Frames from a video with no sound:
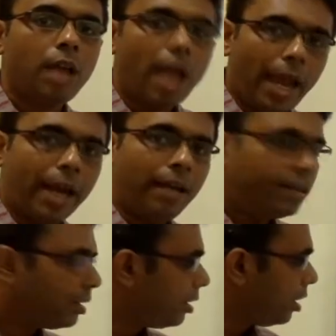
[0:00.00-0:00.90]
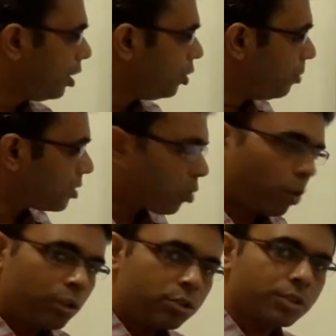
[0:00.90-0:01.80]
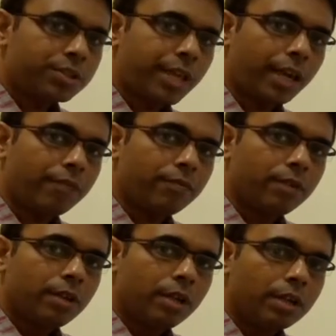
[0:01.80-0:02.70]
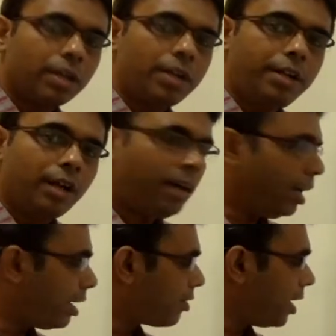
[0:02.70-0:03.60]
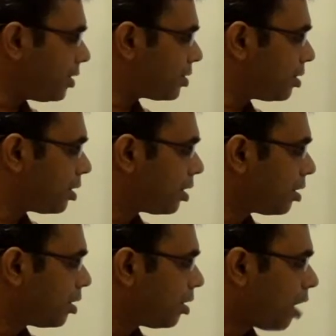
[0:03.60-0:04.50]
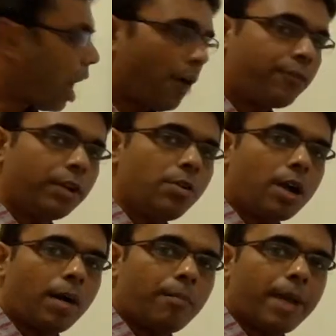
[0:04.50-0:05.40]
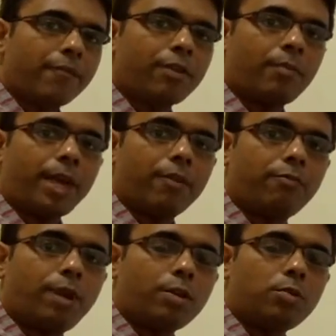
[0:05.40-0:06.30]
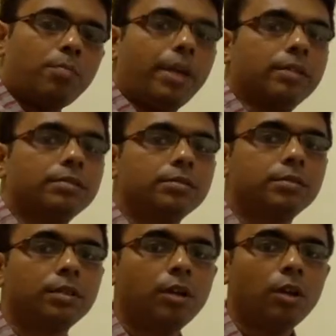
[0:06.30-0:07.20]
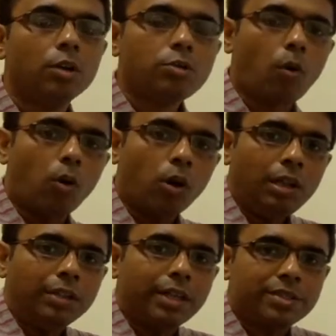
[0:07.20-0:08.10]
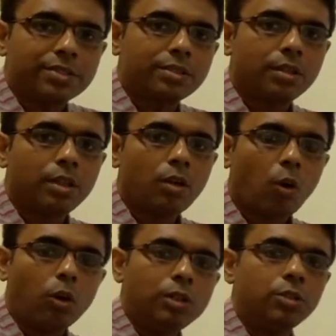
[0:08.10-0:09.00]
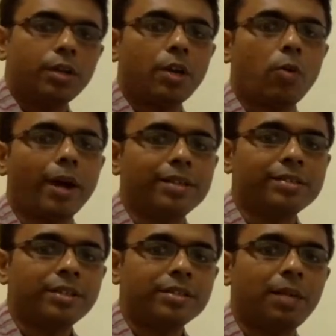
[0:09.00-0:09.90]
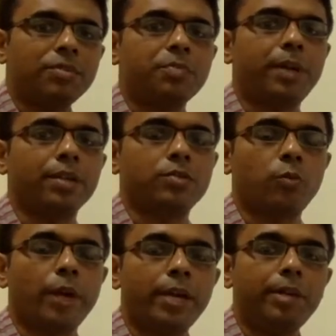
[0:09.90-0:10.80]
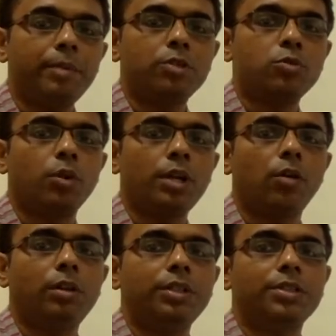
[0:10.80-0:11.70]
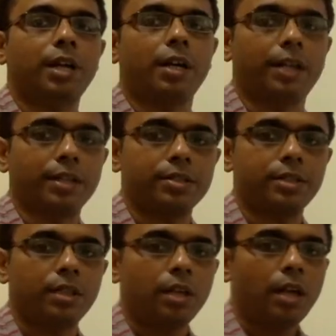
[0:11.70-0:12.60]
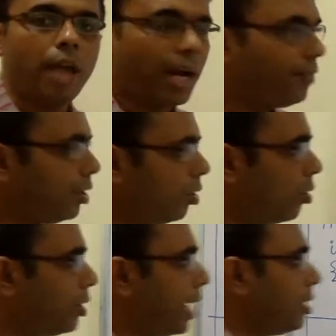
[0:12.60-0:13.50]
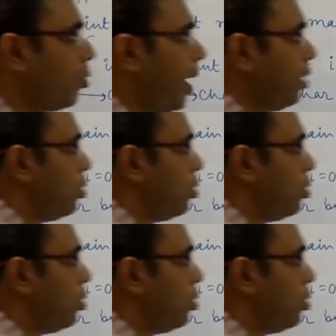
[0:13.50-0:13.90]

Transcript: And you must also save the return address after you come back from F1 to main. So all this also requires some space where you will be storing all these contents. And we know that the way to